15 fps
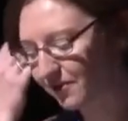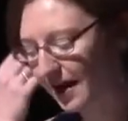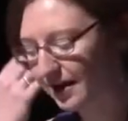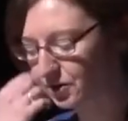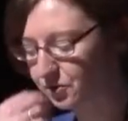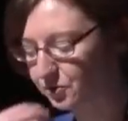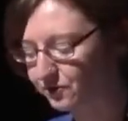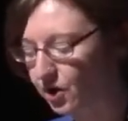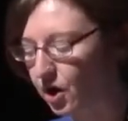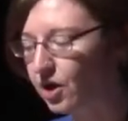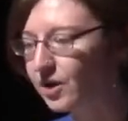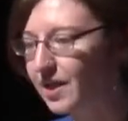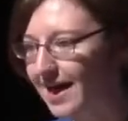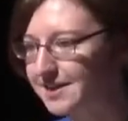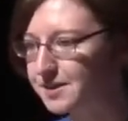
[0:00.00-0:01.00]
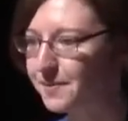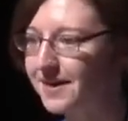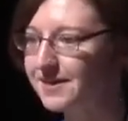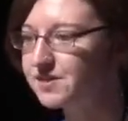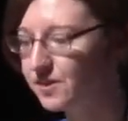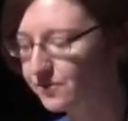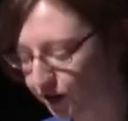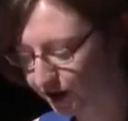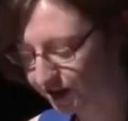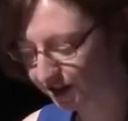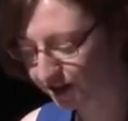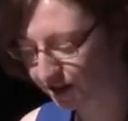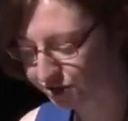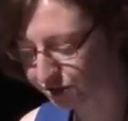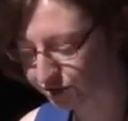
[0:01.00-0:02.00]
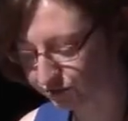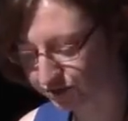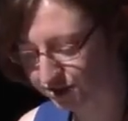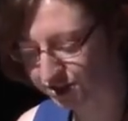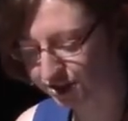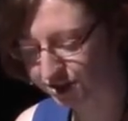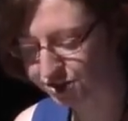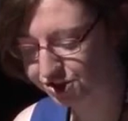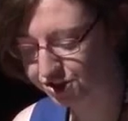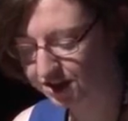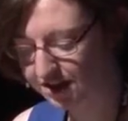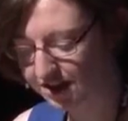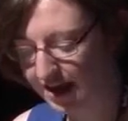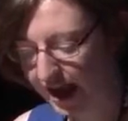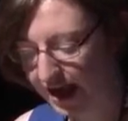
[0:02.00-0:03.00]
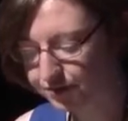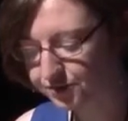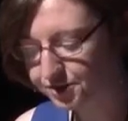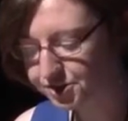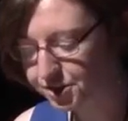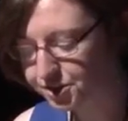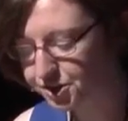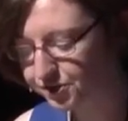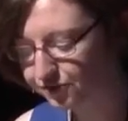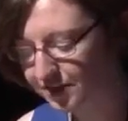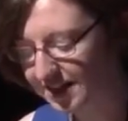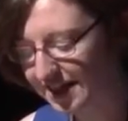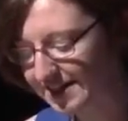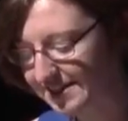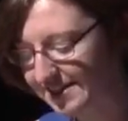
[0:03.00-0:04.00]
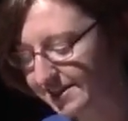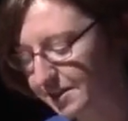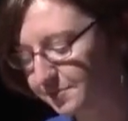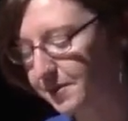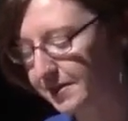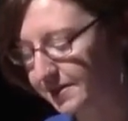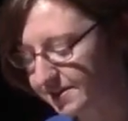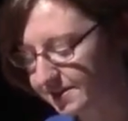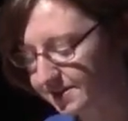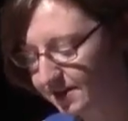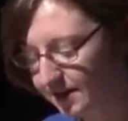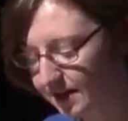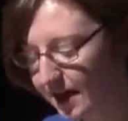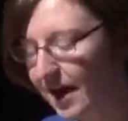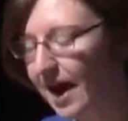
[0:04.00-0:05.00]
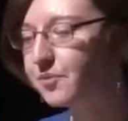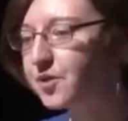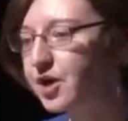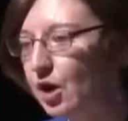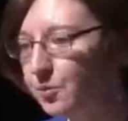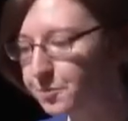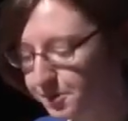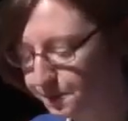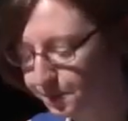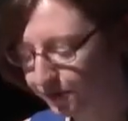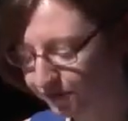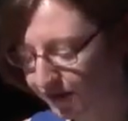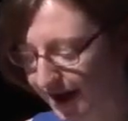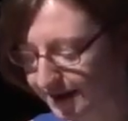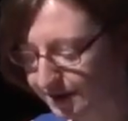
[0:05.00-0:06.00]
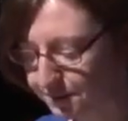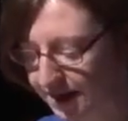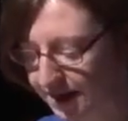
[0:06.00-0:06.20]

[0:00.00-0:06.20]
the value of all aspects of archaeological research and the researcher-related disciplines, and we hope to provide